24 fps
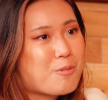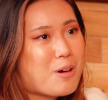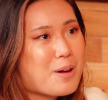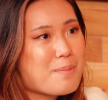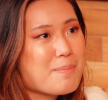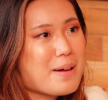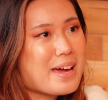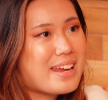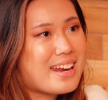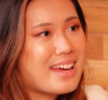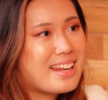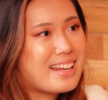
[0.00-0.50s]

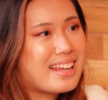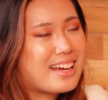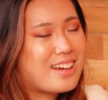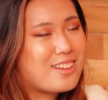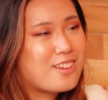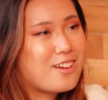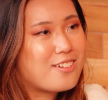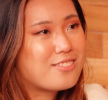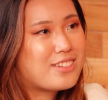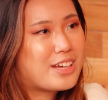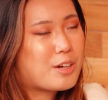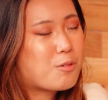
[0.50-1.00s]
Wattpad had like a
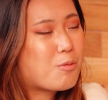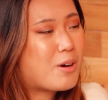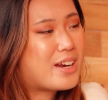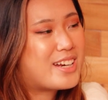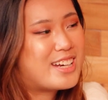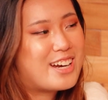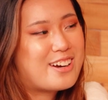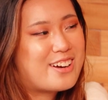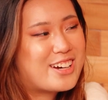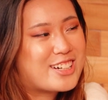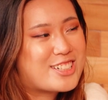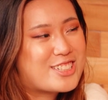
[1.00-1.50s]
lot of like One
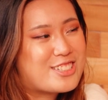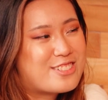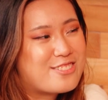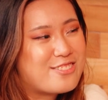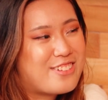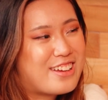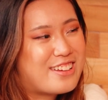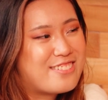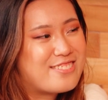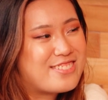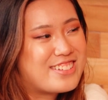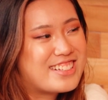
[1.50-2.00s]
Direction
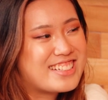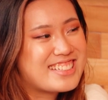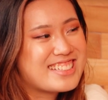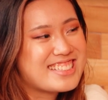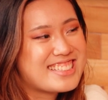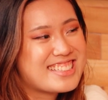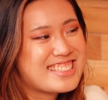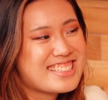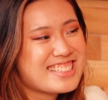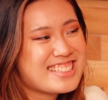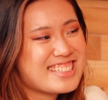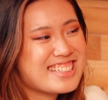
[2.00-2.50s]
fanfics.